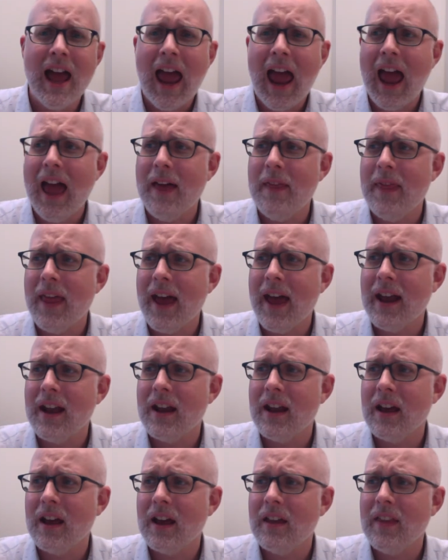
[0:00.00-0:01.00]
and that
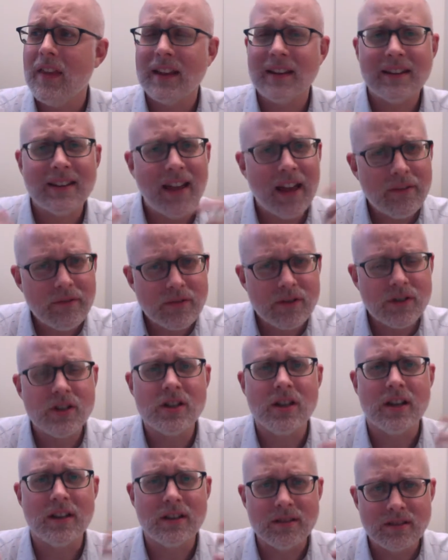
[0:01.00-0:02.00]

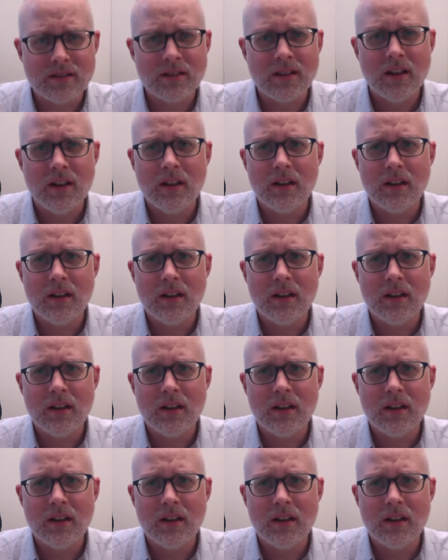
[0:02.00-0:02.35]
leverages